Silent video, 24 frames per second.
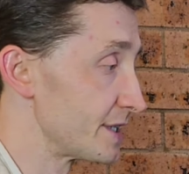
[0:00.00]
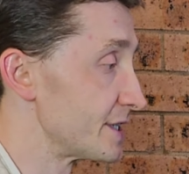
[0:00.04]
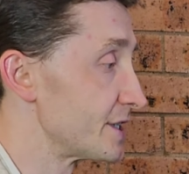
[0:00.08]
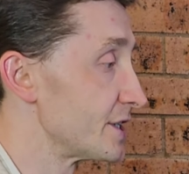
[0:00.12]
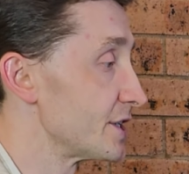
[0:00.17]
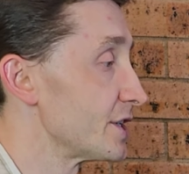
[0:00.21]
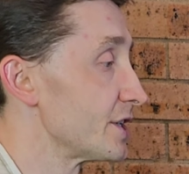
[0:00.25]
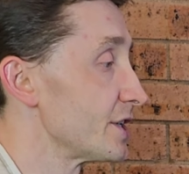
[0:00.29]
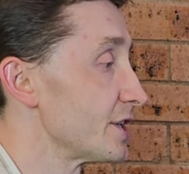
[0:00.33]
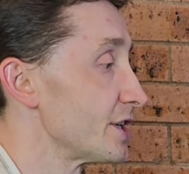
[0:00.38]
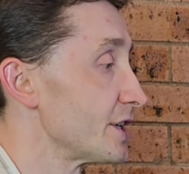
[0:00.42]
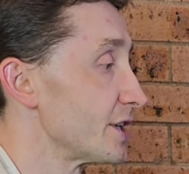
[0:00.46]

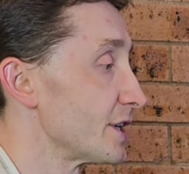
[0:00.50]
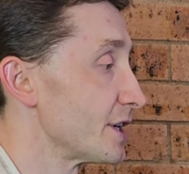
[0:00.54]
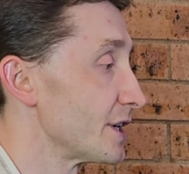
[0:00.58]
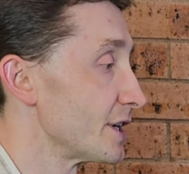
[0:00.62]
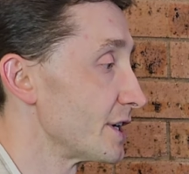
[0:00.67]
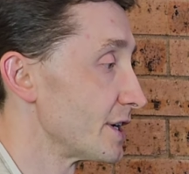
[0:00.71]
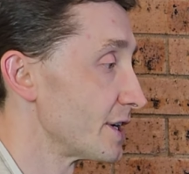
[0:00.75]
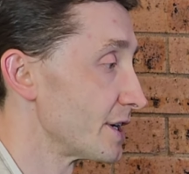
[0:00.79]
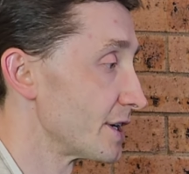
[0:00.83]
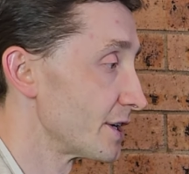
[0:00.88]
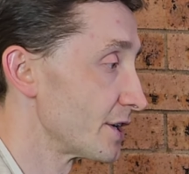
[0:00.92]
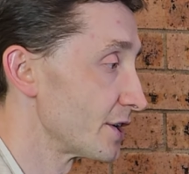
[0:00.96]
D,
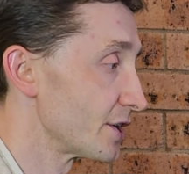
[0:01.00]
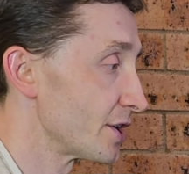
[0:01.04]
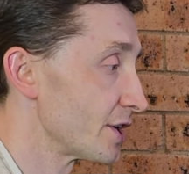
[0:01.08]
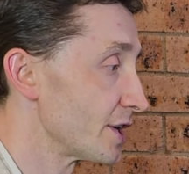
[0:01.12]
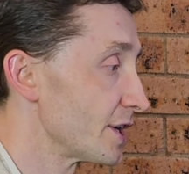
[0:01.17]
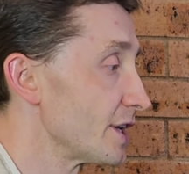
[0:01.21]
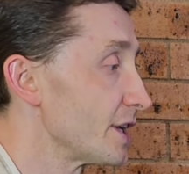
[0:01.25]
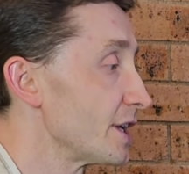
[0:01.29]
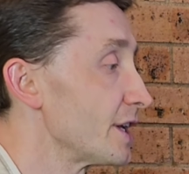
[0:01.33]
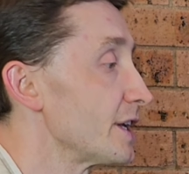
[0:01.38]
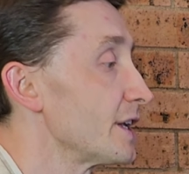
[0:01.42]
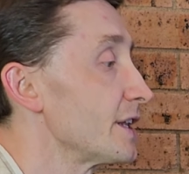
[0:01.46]

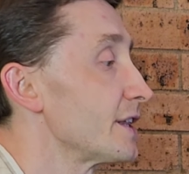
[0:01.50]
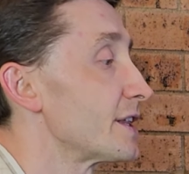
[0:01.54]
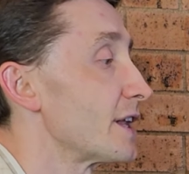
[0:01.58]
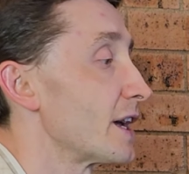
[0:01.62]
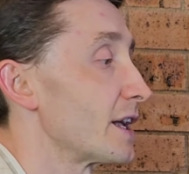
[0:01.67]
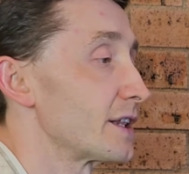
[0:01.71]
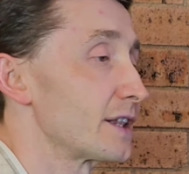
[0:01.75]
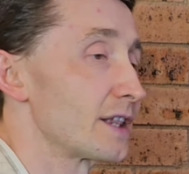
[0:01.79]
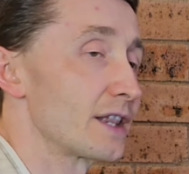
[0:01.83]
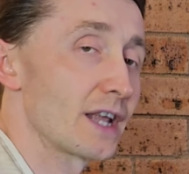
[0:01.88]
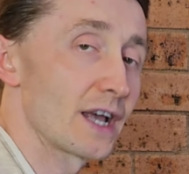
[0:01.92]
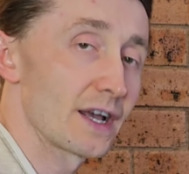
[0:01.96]
E,
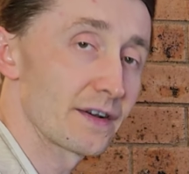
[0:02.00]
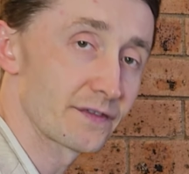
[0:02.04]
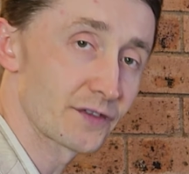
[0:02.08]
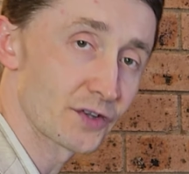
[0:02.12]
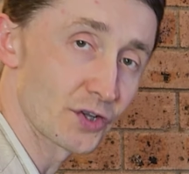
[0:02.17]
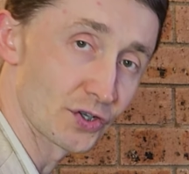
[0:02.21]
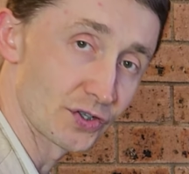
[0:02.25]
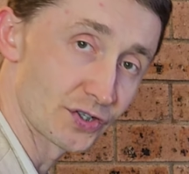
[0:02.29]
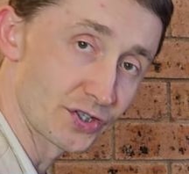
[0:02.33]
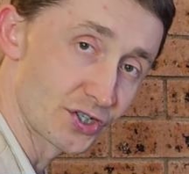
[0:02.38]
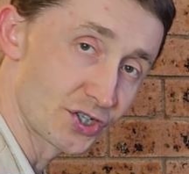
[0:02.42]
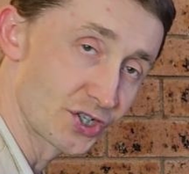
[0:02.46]
then
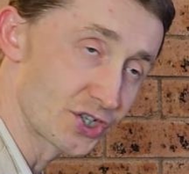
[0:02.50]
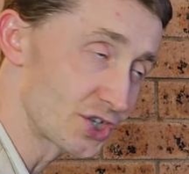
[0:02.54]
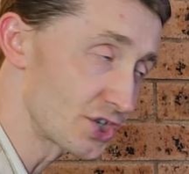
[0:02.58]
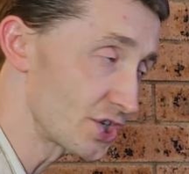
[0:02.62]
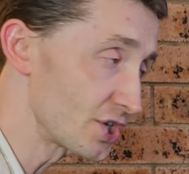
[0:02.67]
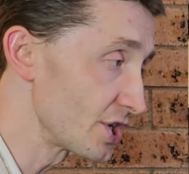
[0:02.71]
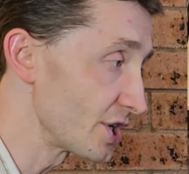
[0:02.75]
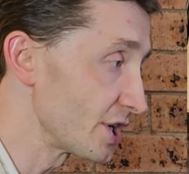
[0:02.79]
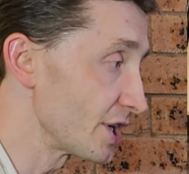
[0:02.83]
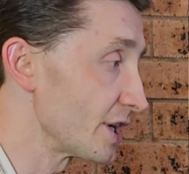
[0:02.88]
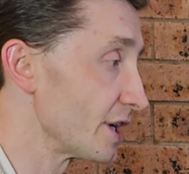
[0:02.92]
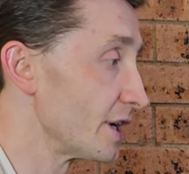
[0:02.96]
left on
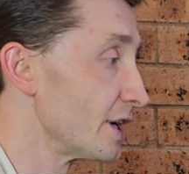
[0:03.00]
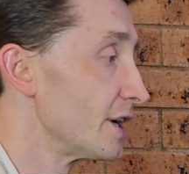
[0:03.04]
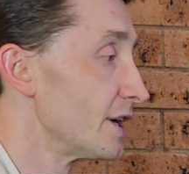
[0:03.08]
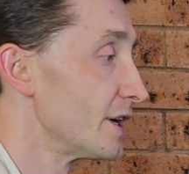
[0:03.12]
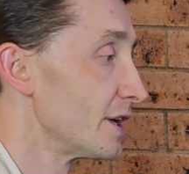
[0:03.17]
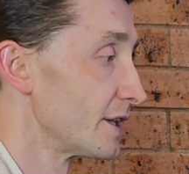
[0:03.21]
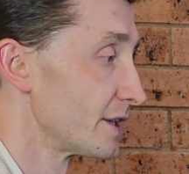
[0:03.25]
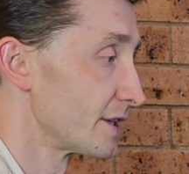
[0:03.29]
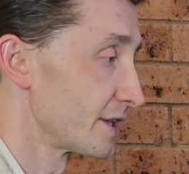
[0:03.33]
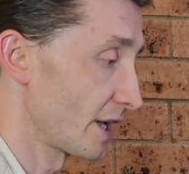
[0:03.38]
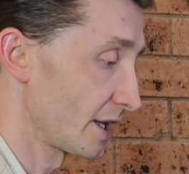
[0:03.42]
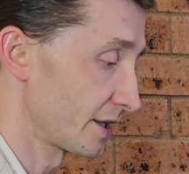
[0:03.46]
G,
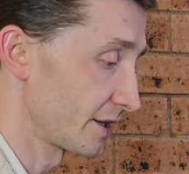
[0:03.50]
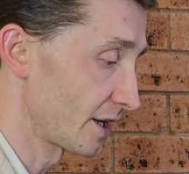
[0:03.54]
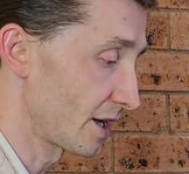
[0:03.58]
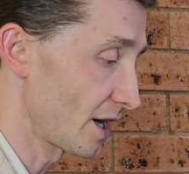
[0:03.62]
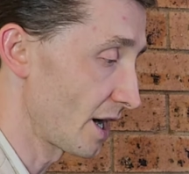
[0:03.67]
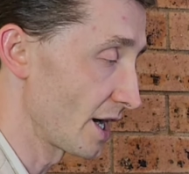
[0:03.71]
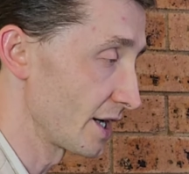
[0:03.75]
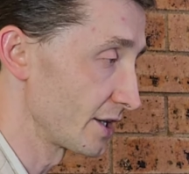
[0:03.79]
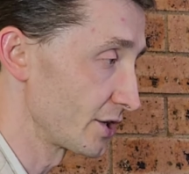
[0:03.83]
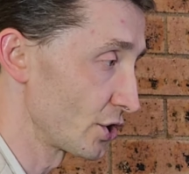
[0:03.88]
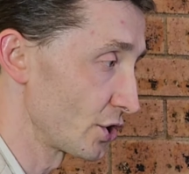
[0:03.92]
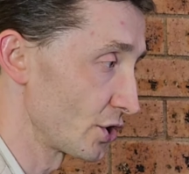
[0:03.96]
then
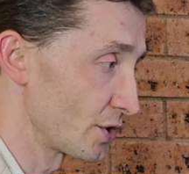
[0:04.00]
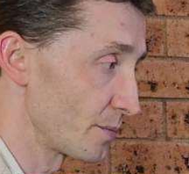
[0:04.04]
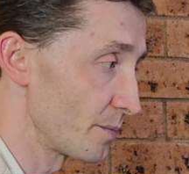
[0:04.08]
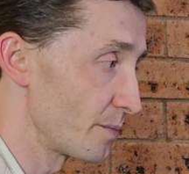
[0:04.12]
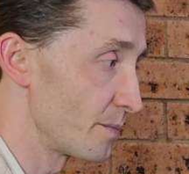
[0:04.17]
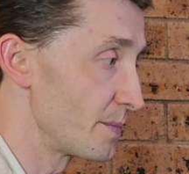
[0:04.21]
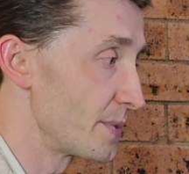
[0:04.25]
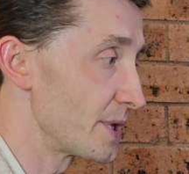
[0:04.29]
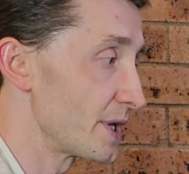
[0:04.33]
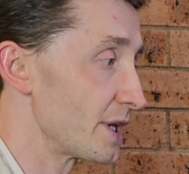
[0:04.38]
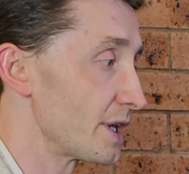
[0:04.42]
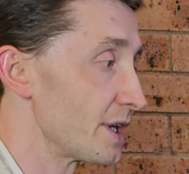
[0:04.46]
right
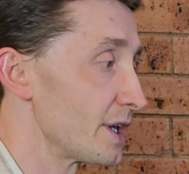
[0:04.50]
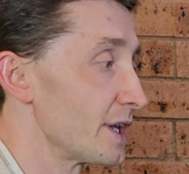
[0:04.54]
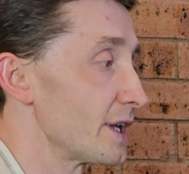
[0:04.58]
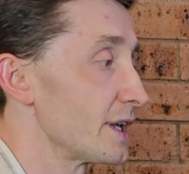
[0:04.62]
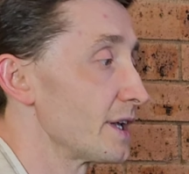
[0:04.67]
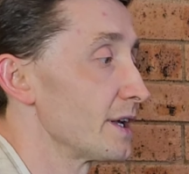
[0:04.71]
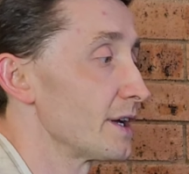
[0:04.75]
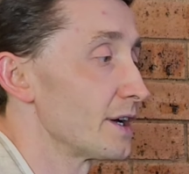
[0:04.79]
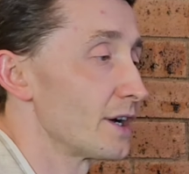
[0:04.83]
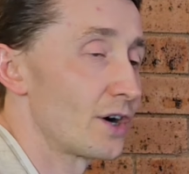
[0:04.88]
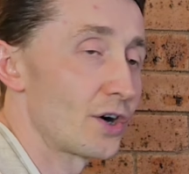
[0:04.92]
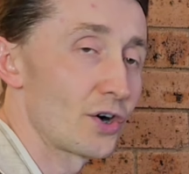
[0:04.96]
on B,
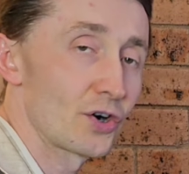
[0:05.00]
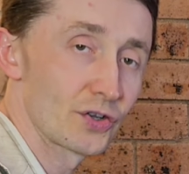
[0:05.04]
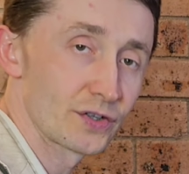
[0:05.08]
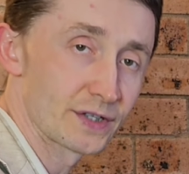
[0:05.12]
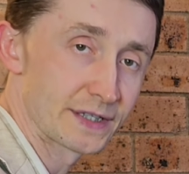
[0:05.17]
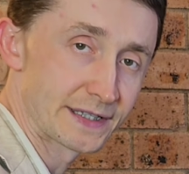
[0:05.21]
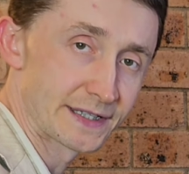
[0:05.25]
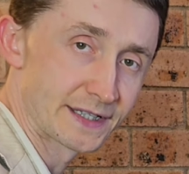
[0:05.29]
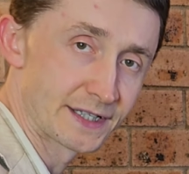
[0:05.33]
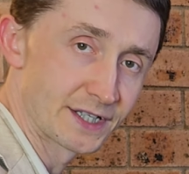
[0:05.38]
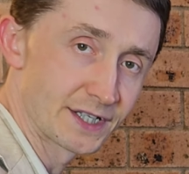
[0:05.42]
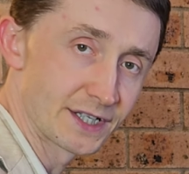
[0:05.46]

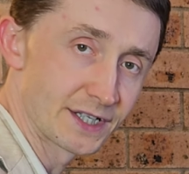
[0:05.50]
on